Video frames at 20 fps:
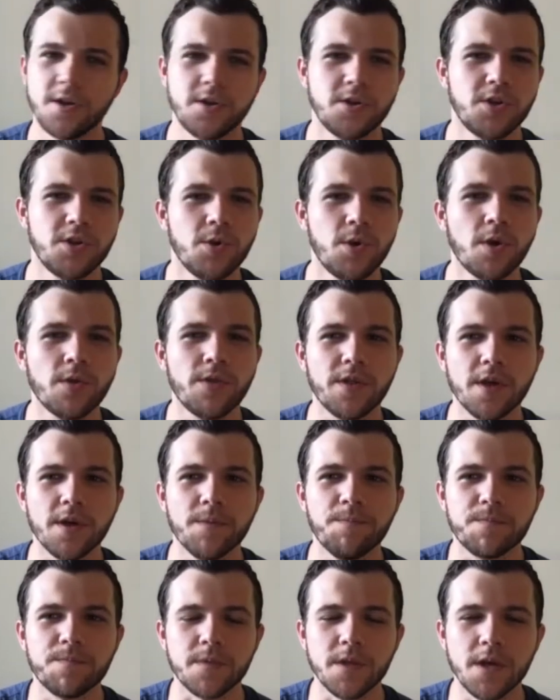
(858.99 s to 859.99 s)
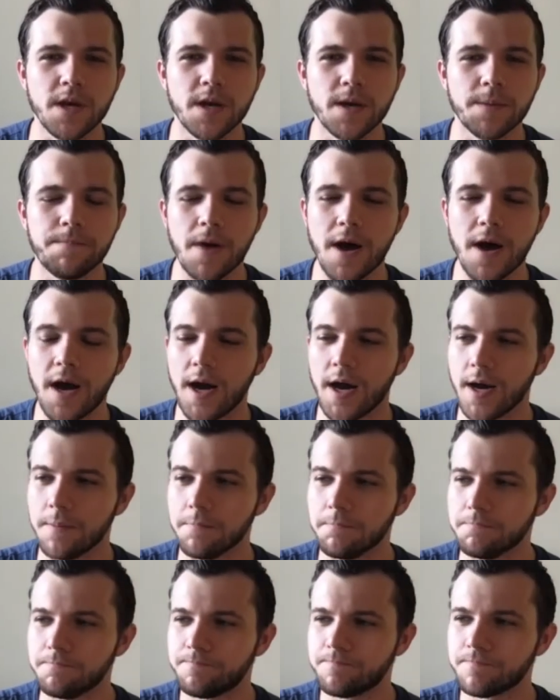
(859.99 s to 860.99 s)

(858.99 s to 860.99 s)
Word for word: Do you know the the um,